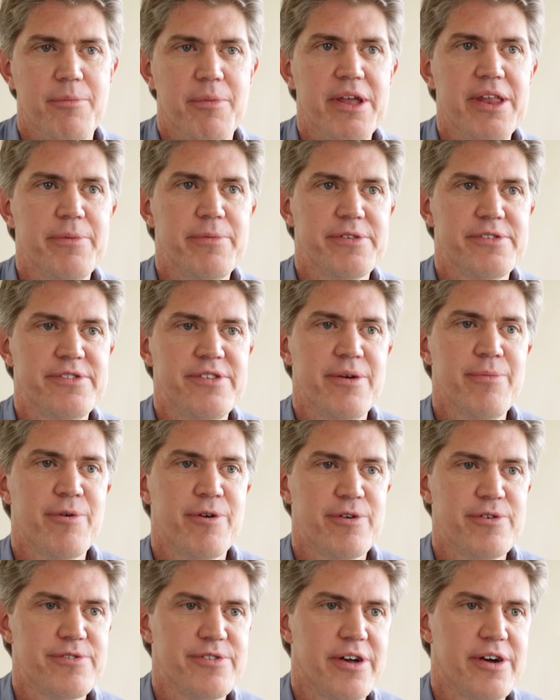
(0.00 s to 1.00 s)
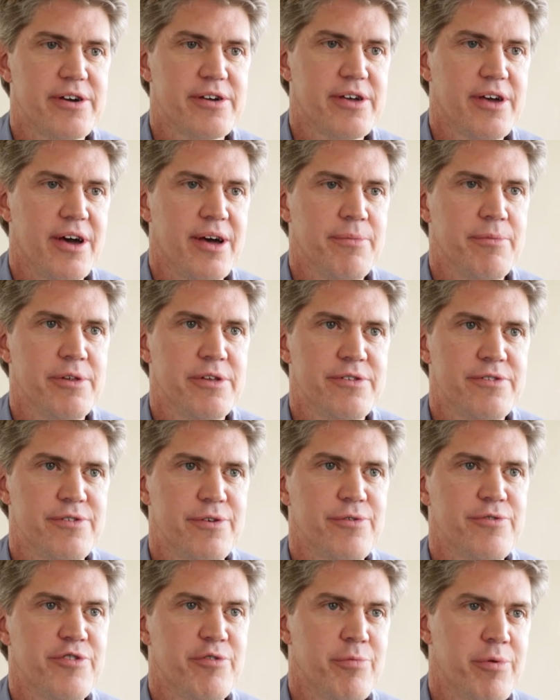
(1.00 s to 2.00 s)
My name is Tim Herzog. I'm an
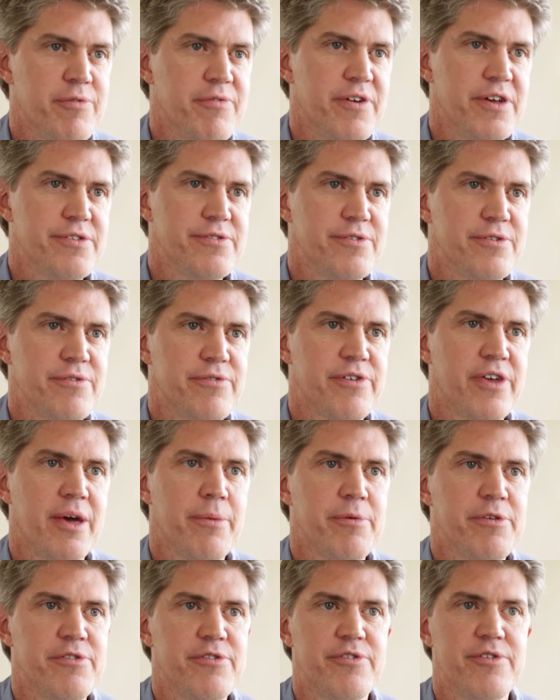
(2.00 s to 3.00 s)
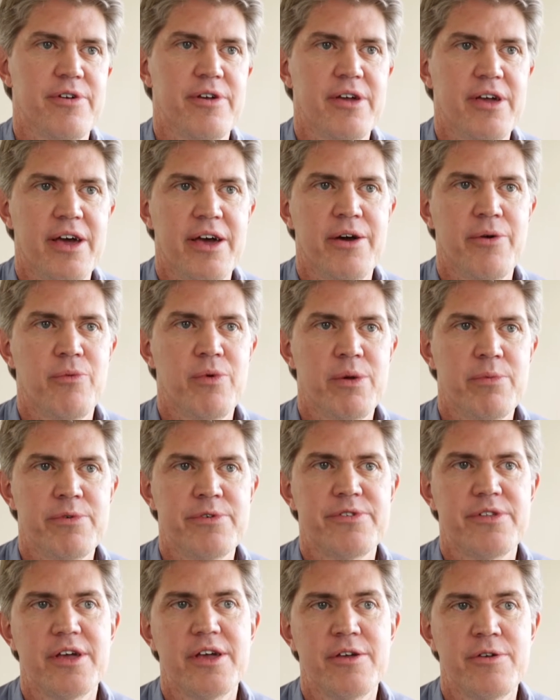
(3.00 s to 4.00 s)
associate professor of chemistry at Weber
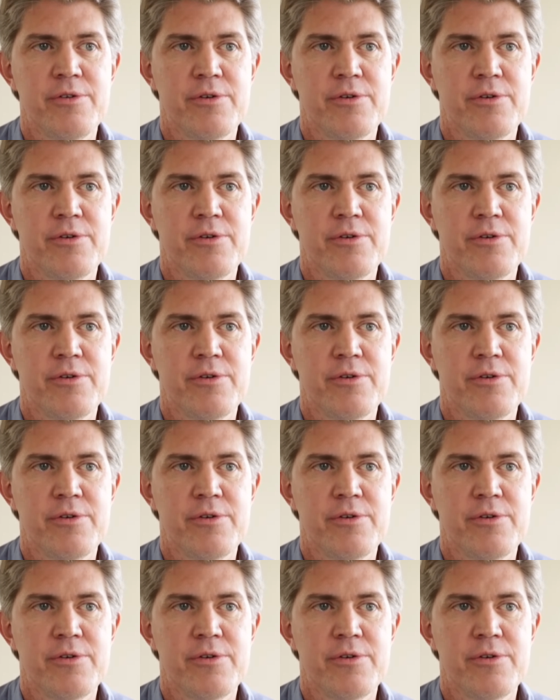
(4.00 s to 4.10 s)
State